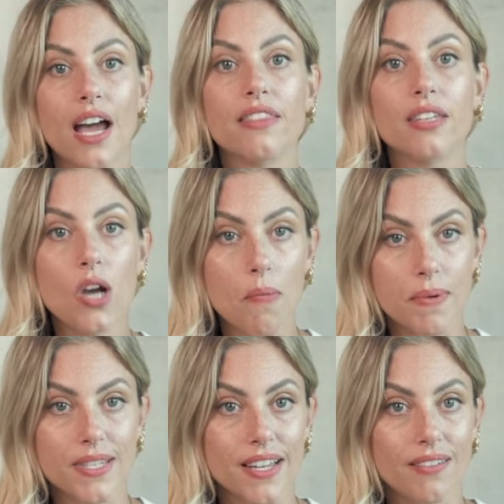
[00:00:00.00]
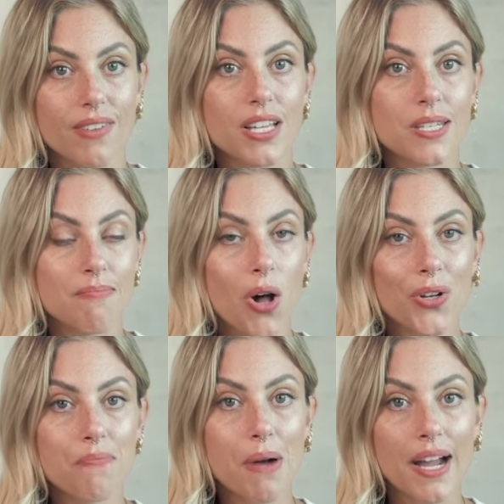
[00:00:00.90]
And the opposite, a
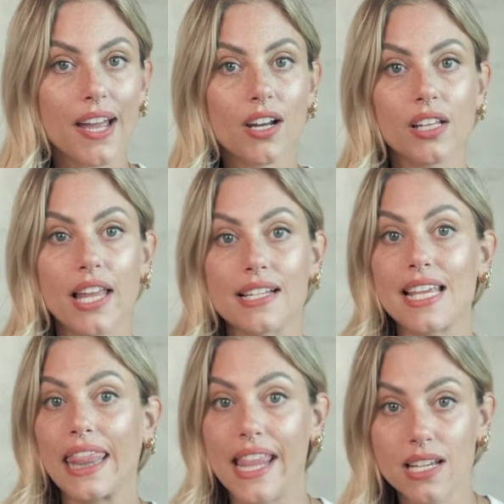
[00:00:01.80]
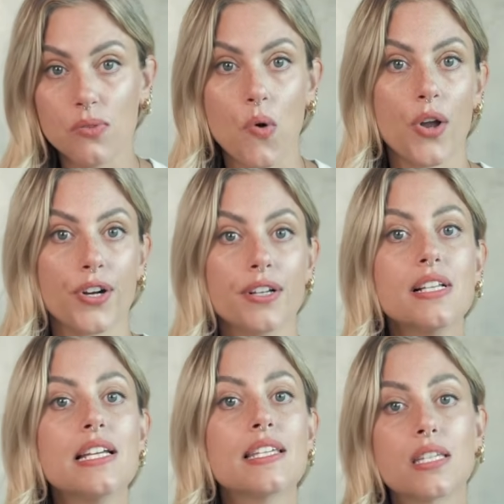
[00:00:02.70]
smaller bucket collects less water,
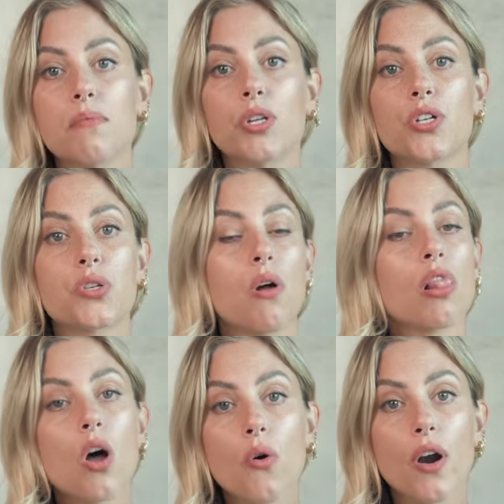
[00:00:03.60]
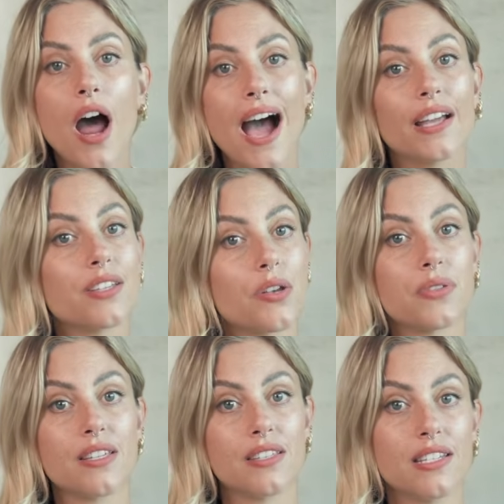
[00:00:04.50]
similar to a lower ISO
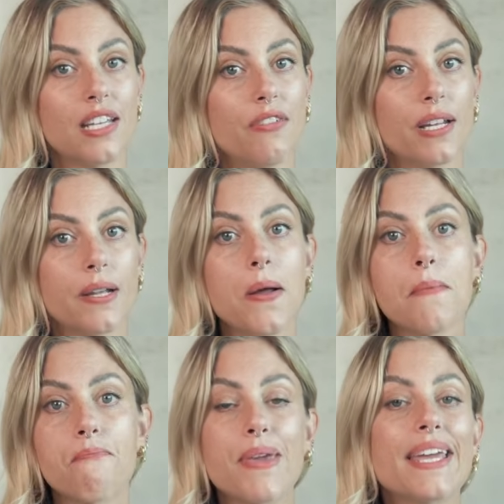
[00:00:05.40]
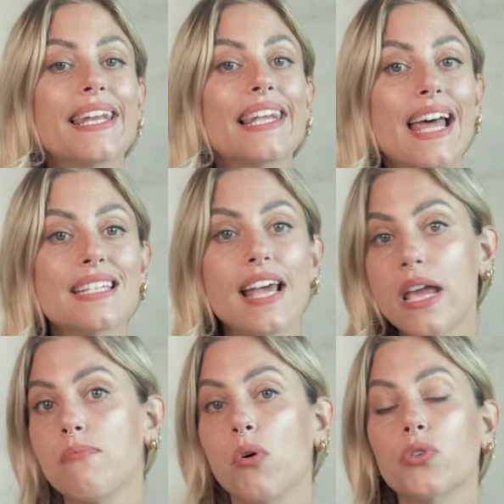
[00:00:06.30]
sensitivity, being less
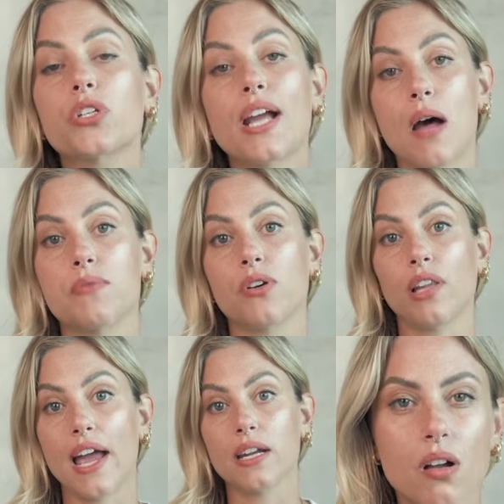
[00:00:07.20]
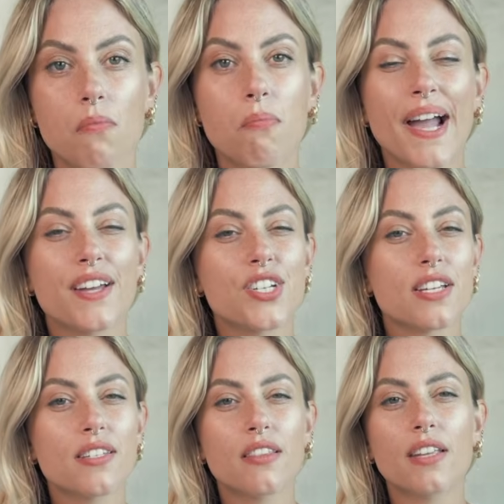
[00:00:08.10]
able to capture light. By
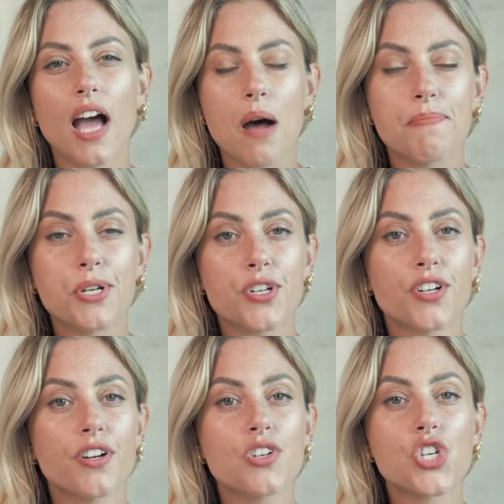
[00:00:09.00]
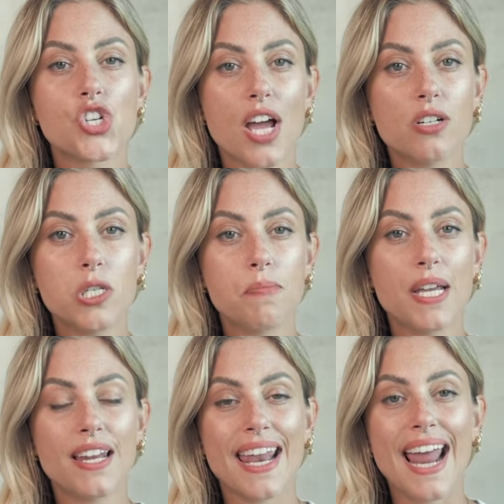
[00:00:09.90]
adjusting the aperture, shutter
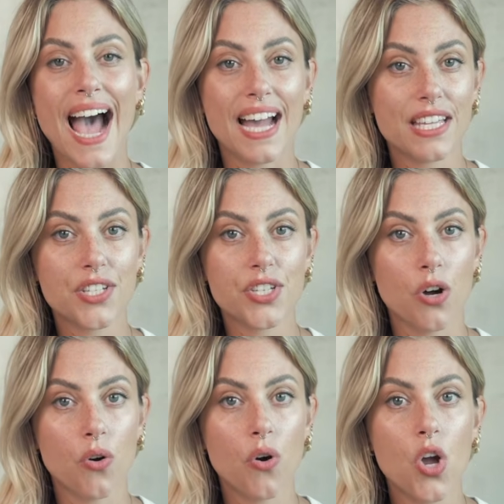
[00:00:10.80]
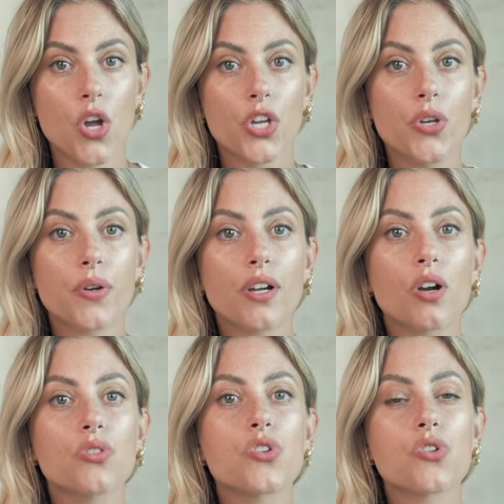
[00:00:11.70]
speed, and ISO, you can
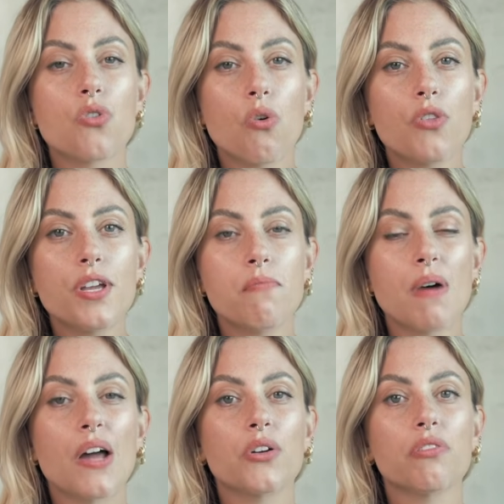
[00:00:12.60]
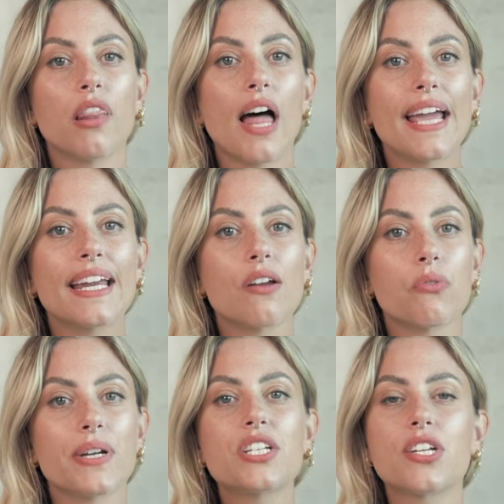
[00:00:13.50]
control the amount of light
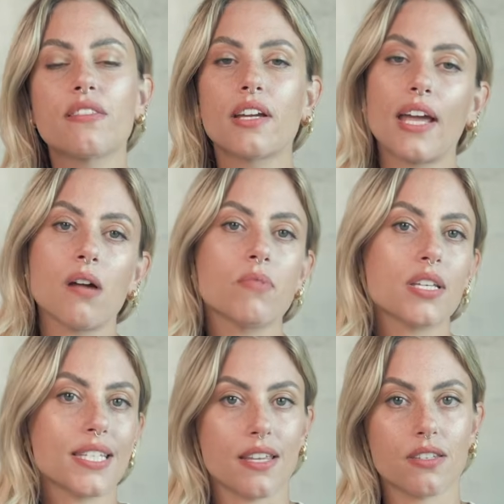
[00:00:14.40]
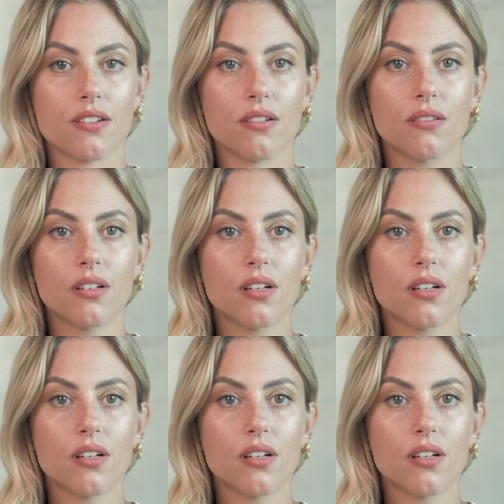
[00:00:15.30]
reaching the camera sensor.